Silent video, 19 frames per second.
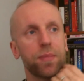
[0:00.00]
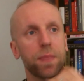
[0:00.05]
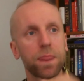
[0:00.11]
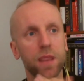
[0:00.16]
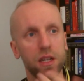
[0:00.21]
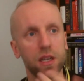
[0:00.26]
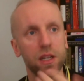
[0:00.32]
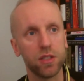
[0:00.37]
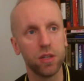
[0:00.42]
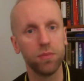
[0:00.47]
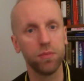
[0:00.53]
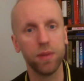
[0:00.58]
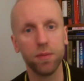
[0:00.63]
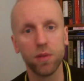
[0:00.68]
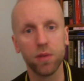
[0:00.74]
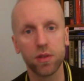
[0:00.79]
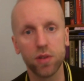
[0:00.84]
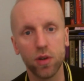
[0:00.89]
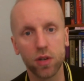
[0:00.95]
some
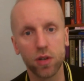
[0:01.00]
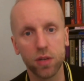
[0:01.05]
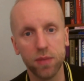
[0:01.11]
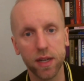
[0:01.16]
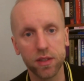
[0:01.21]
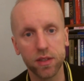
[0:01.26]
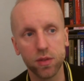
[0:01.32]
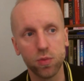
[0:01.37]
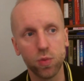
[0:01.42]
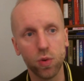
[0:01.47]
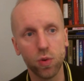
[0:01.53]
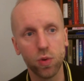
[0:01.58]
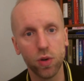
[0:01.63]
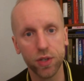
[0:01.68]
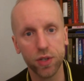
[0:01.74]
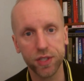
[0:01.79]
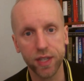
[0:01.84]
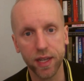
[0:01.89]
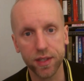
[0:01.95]
people talk about a war
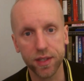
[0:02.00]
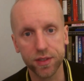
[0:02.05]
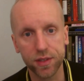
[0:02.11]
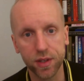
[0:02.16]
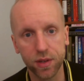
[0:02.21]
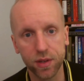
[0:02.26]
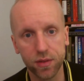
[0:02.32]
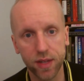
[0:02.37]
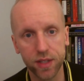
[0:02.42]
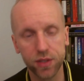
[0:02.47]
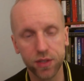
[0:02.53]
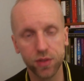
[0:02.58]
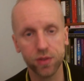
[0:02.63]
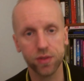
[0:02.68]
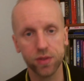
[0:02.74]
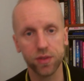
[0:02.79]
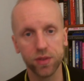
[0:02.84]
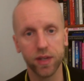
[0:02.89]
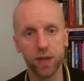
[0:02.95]
chest, you know,
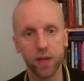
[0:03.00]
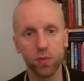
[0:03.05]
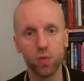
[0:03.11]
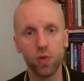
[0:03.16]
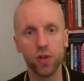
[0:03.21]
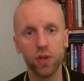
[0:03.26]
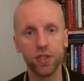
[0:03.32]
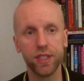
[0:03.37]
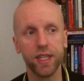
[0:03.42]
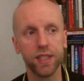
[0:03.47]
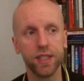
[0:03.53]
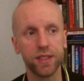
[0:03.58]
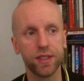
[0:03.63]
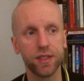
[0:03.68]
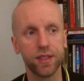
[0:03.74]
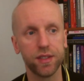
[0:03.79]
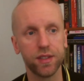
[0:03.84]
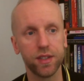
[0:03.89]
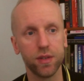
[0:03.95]
a war
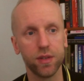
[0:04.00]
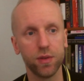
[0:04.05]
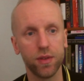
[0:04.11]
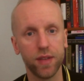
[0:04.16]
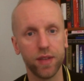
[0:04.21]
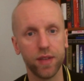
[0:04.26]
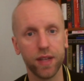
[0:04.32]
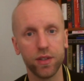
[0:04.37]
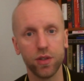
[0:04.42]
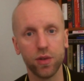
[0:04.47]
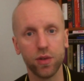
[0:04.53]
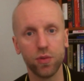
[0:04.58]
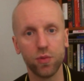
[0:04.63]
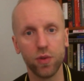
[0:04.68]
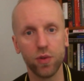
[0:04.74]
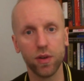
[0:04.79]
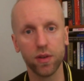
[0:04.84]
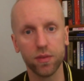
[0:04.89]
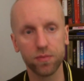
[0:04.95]
chest, so that
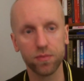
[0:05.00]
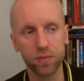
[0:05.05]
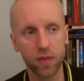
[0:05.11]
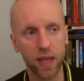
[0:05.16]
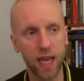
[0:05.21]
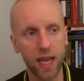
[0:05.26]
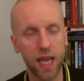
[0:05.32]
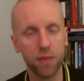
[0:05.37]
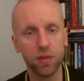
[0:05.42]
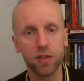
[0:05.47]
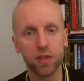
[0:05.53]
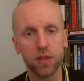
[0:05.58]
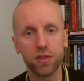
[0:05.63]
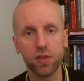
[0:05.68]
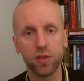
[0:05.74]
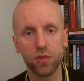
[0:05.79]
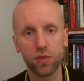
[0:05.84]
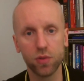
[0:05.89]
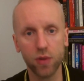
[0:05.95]
you're able
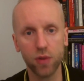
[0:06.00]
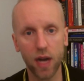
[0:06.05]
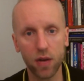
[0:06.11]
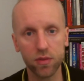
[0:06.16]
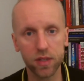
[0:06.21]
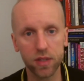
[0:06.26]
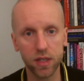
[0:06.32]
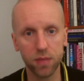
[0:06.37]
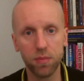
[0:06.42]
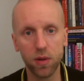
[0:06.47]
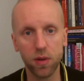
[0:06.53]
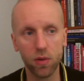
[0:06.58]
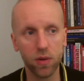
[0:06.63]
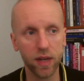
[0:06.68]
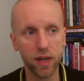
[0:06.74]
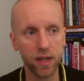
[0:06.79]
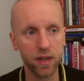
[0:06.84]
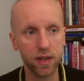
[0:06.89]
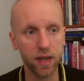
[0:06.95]
to go out and
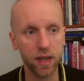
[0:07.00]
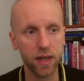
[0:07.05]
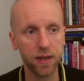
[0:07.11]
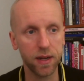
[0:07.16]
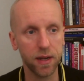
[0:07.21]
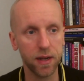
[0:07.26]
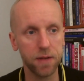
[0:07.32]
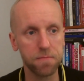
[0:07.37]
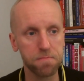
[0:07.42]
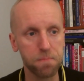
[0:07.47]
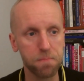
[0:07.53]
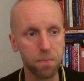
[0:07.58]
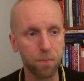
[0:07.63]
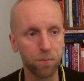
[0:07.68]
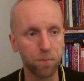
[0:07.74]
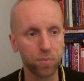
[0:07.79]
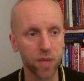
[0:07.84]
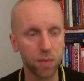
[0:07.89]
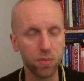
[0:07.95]
deploy and
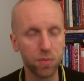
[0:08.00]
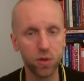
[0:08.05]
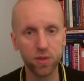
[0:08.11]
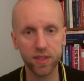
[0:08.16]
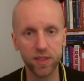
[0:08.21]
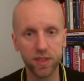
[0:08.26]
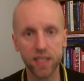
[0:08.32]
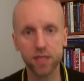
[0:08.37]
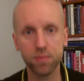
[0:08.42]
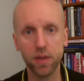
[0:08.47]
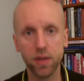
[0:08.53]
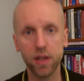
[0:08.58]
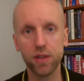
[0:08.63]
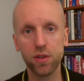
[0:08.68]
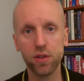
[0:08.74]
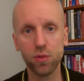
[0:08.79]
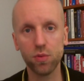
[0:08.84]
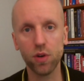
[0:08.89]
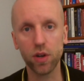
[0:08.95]
put this money
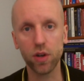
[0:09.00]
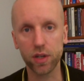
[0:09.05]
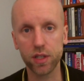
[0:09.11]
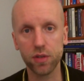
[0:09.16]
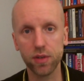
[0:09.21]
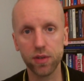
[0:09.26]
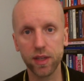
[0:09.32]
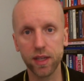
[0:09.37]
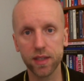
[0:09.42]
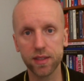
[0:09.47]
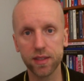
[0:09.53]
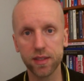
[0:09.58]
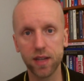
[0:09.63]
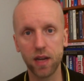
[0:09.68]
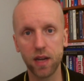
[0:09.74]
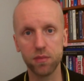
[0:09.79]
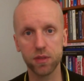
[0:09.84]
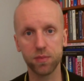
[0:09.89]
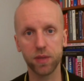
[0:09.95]
to work during these
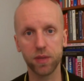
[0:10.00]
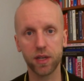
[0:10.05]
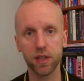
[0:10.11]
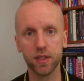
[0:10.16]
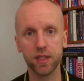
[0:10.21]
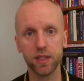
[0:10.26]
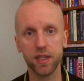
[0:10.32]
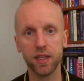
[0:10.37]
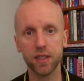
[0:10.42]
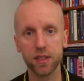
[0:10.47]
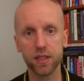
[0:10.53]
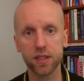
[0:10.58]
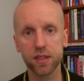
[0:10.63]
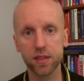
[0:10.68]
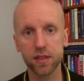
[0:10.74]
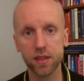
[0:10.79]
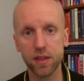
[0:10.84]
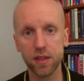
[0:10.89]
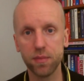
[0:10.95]
times, because it
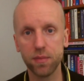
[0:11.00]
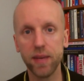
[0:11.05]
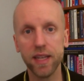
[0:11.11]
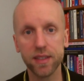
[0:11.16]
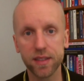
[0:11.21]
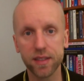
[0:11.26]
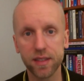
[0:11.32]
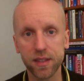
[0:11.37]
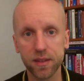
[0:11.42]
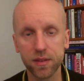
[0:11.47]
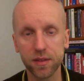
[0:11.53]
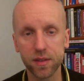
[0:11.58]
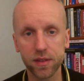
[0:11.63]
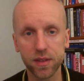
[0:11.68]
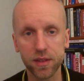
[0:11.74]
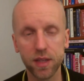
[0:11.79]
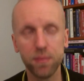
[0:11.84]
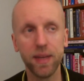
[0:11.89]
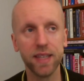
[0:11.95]
is the
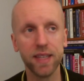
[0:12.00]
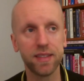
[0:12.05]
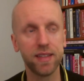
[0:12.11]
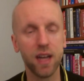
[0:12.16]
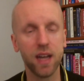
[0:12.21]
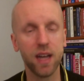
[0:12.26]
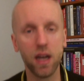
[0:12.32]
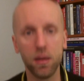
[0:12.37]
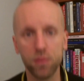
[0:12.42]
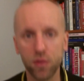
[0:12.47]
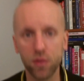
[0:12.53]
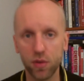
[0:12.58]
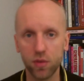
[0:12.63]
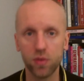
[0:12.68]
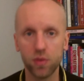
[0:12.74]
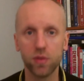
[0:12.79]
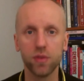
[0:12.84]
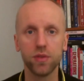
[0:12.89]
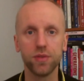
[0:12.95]
best time
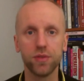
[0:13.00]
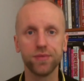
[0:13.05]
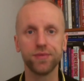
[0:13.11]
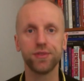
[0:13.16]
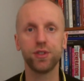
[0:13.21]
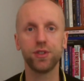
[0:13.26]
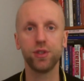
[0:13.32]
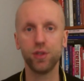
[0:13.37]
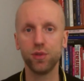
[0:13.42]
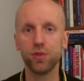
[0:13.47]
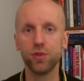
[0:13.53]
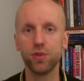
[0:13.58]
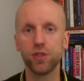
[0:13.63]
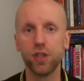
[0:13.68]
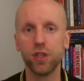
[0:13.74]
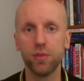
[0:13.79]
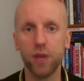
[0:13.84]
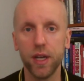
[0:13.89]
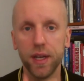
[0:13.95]
to use
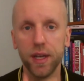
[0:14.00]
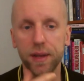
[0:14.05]
your money.